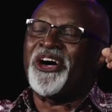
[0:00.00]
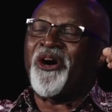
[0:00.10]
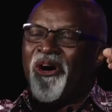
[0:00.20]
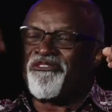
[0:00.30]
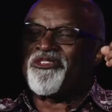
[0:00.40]

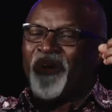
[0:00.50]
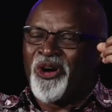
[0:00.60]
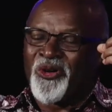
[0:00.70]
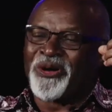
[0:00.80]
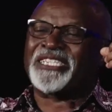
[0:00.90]
of
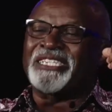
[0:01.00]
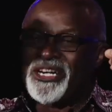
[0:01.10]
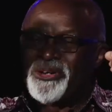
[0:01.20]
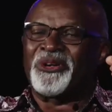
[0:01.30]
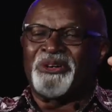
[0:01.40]
conquest and
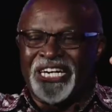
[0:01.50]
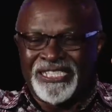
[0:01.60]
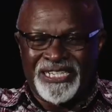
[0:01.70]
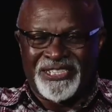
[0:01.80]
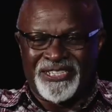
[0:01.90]

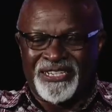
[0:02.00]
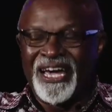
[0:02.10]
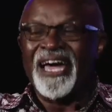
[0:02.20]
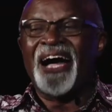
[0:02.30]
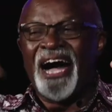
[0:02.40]
colonization.
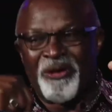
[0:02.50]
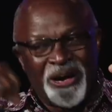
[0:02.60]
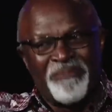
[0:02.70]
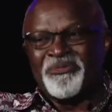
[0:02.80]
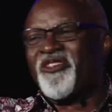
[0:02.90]
I'll
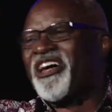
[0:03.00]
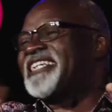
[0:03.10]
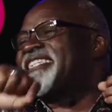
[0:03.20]
come to that